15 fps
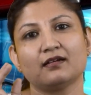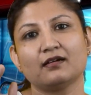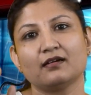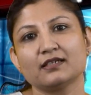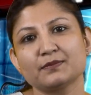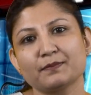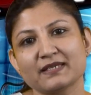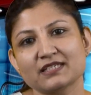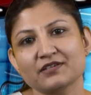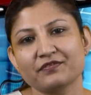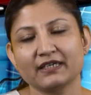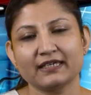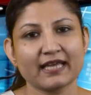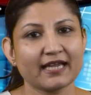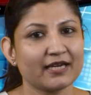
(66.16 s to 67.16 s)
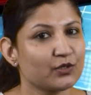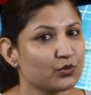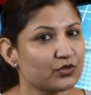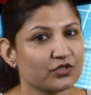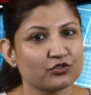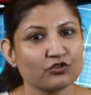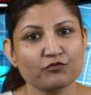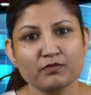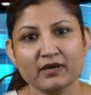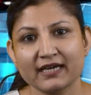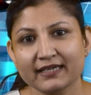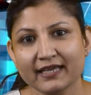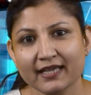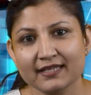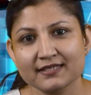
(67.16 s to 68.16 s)
a specific diagnosis of
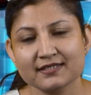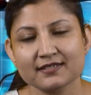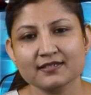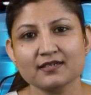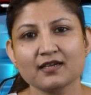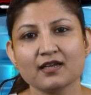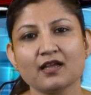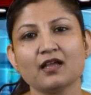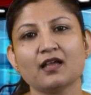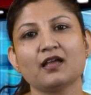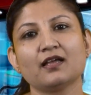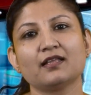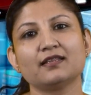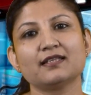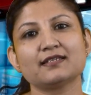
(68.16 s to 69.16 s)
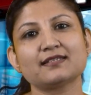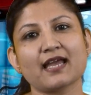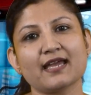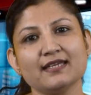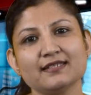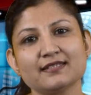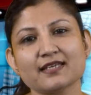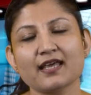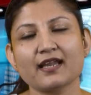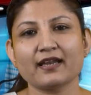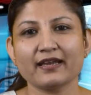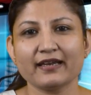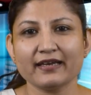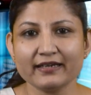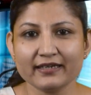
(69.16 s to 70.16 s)
blood cancer. The signs are
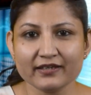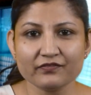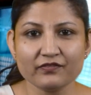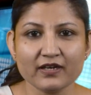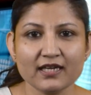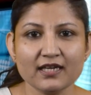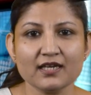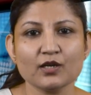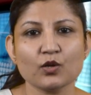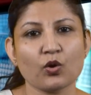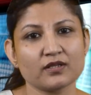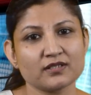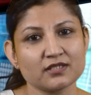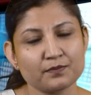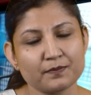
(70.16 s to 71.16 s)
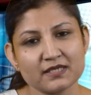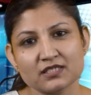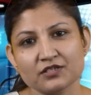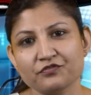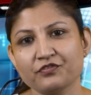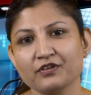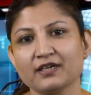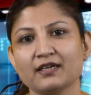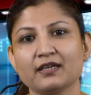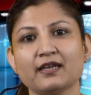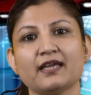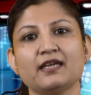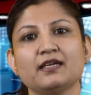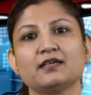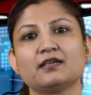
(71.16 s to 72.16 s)
relatively non-specific,
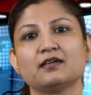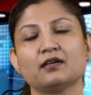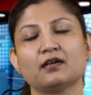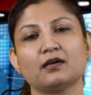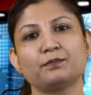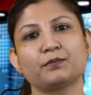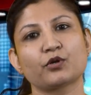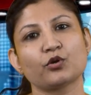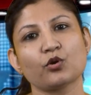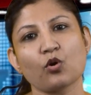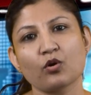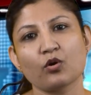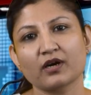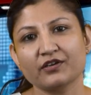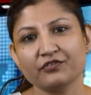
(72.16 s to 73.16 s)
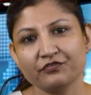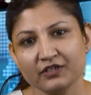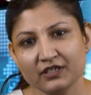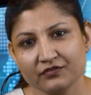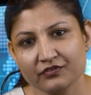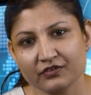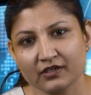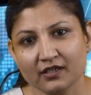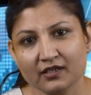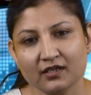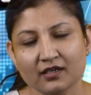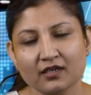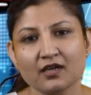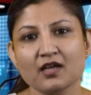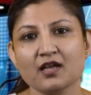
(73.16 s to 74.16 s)
like a prolonged fever,
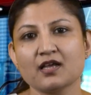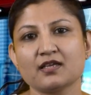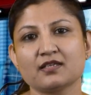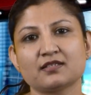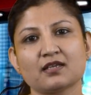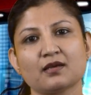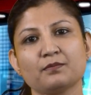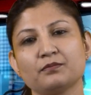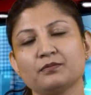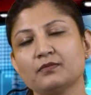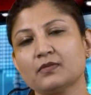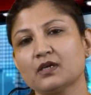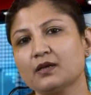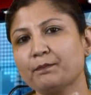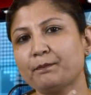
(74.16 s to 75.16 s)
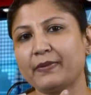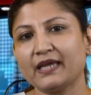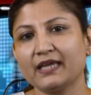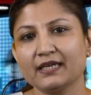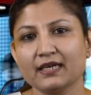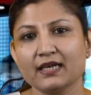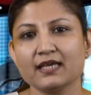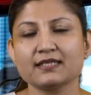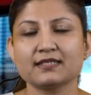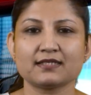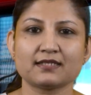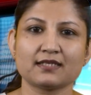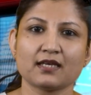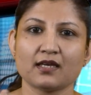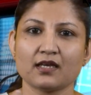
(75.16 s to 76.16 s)
some
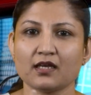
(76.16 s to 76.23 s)
painless